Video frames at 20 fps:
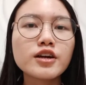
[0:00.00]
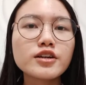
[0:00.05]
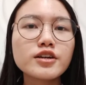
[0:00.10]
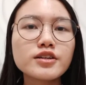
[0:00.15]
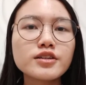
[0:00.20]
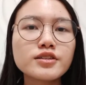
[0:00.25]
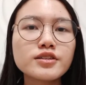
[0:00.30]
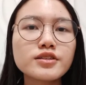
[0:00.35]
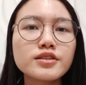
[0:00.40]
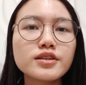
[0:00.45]

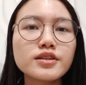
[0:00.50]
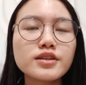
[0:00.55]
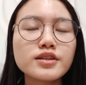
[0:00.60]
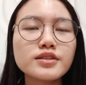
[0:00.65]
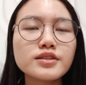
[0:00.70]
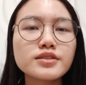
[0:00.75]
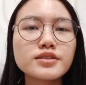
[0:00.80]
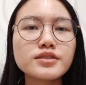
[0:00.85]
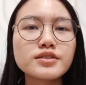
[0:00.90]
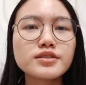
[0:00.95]
It
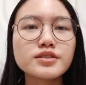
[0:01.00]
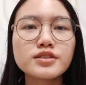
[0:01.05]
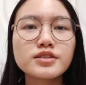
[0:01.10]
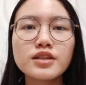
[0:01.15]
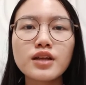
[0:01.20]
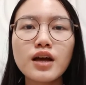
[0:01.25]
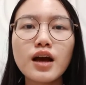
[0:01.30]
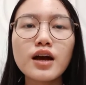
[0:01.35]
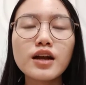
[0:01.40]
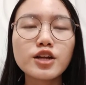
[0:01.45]
is street
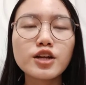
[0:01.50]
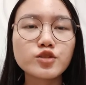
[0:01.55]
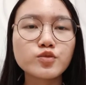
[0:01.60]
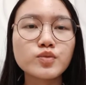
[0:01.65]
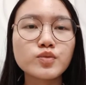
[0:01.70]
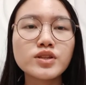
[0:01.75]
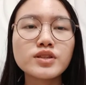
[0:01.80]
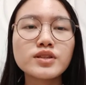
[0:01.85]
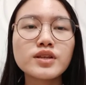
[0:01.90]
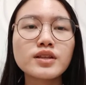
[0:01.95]

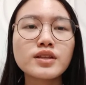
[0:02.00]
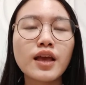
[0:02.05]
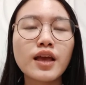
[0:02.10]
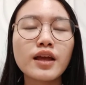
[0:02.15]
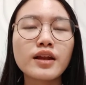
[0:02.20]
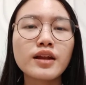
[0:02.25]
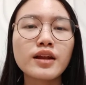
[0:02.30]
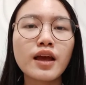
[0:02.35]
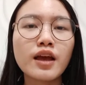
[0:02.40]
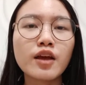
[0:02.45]
harassment that
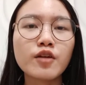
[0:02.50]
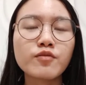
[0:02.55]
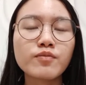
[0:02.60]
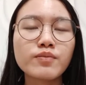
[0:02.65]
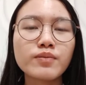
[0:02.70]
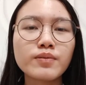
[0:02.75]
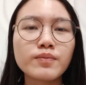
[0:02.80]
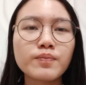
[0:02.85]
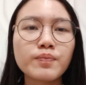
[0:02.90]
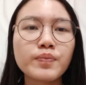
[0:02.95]
can
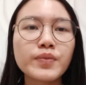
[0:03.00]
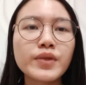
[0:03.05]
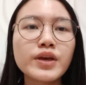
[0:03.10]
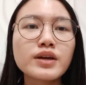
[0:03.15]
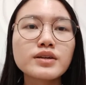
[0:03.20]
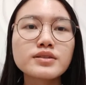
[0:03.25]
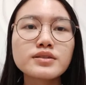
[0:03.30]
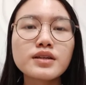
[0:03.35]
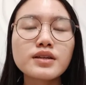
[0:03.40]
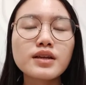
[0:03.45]

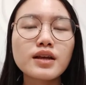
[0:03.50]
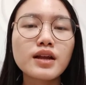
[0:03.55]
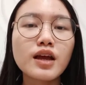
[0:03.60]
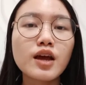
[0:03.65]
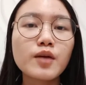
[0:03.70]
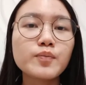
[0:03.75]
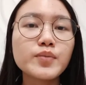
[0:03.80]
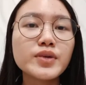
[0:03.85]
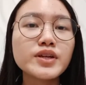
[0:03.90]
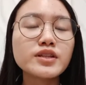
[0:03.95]

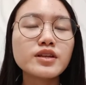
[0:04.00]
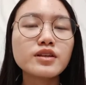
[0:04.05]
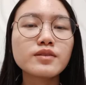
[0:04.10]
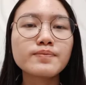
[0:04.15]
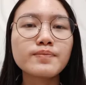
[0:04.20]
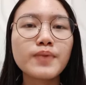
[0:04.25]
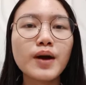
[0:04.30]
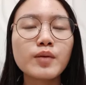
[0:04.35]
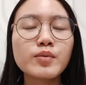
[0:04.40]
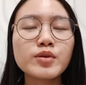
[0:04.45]
happen in
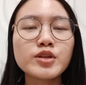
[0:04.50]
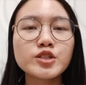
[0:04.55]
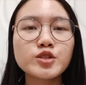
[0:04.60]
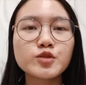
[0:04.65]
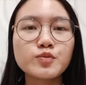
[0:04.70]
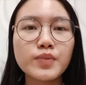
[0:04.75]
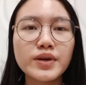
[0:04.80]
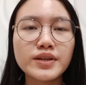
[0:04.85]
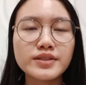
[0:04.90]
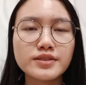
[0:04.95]
public
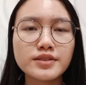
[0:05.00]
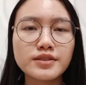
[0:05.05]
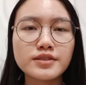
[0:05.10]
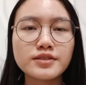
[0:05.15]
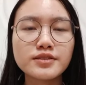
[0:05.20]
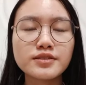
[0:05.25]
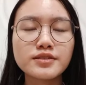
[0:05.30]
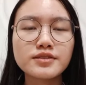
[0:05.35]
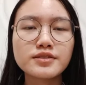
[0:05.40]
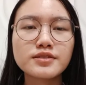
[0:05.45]

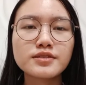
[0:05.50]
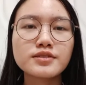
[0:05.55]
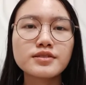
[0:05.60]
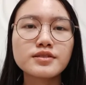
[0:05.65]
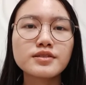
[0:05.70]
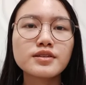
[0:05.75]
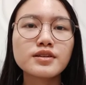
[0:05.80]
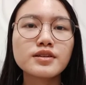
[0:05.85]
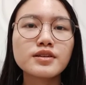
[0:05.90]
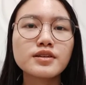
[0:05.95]
spaces.
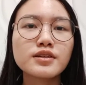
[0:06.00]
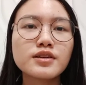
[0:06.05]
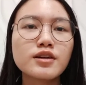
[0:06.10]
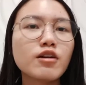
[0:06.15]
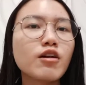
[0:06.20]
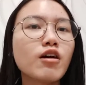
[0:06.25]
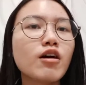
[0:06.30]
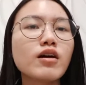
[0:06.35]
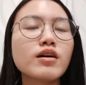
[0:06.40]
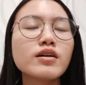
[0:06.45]

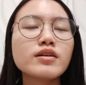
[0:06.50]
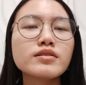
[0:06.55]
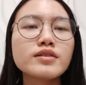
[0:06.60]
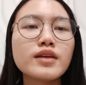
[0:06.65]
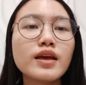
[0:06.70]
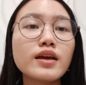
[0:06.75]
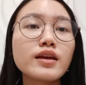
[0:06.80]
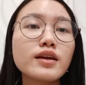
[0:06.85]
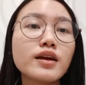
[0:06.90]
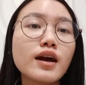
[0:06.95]

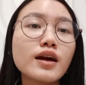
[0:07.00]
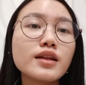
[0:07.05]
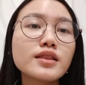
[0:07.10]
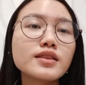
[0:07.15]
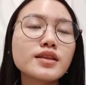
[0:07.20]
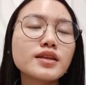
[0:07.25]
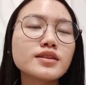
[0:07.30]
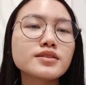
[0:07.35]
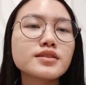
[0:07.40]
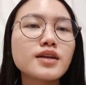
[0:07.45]
Thank God
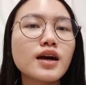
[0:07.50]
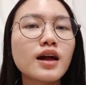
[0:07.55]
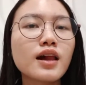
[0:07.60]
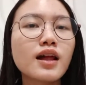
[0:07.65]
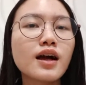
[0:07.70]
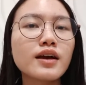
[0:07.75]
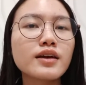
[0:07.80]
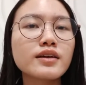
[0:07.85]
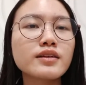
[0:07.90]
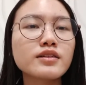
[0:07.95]
that's all
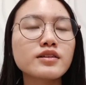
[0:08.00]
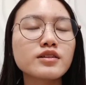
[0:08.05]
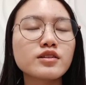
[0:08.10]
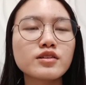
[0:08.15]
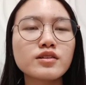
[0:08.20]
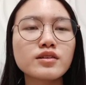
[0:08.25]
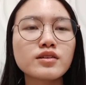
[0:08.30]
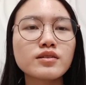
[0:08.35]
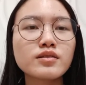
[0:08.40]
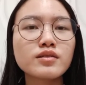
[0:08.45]
I
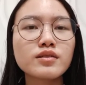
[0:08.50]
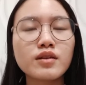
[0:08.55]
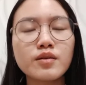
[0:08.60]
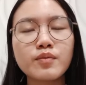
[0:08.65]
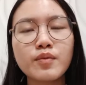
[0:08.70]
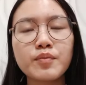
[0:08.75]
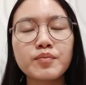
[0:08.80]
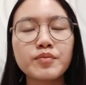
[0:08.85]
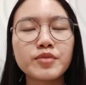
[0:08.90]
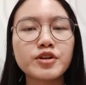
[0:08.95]

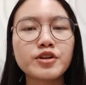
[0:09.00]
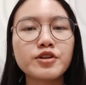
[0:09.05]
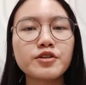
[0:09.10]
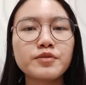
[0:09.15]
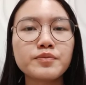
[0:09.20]
remember.